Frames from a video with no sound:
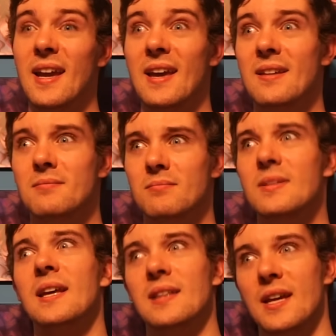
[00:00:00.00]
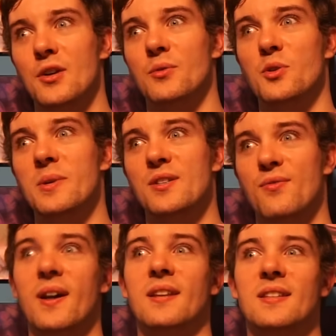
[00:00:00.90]
And then later RWBY is
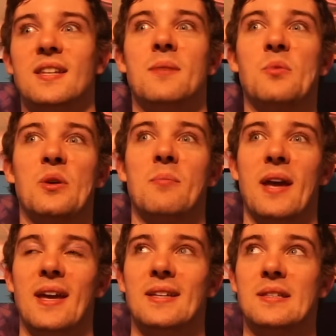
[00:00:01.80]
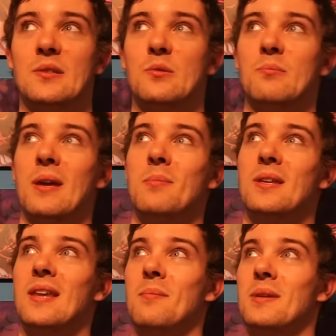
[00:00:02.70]
fighting the same Grimm hands, so
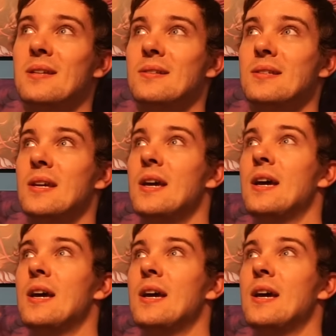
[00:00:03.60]
maybe that means